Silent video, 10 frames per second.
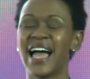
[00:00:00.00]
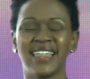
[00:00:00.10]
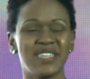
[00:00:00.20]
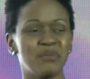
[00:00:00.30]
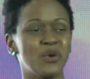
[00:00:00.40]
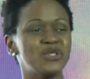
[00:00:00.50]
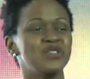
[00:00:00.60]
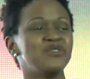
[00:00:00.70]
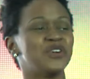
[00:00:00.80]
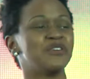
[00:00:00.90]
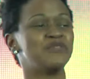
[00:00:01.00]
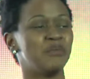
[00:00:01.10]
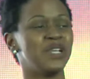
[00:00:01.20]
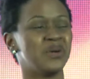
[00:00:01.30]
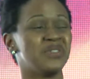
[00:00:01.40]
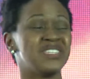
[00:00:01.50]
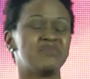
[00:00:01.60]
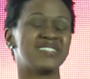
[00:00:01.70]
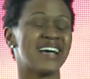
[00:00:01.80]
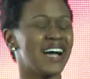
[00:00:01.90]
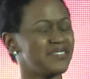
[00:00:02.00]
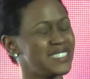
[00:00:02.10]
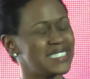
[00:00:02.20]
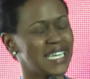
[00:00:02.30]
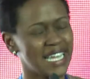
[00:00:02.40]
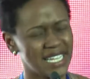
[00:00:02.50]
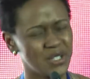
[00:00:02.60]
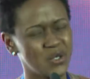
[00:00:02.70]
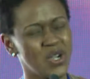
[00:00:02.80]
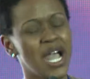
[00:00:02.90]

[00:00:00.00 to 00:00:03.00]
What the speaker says: I think most of you are familiar with this, but I have to tell you,